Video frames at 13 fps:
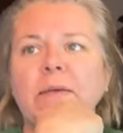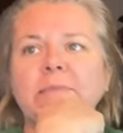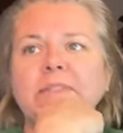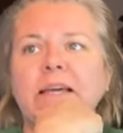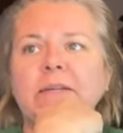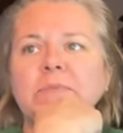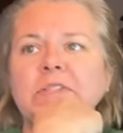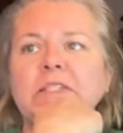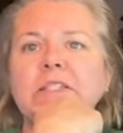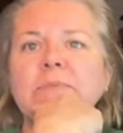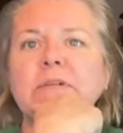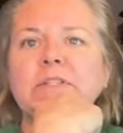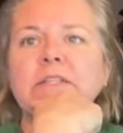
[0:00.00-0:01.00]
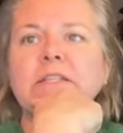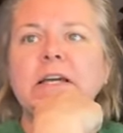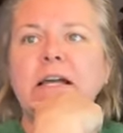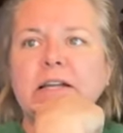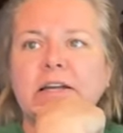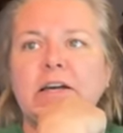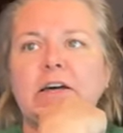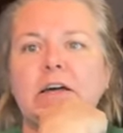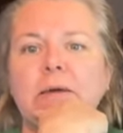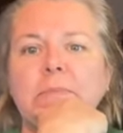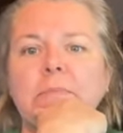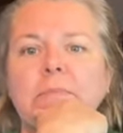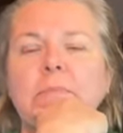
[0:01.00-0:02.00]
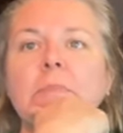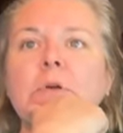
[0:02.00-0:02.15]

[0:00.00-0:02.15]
website, mrsmunson.com,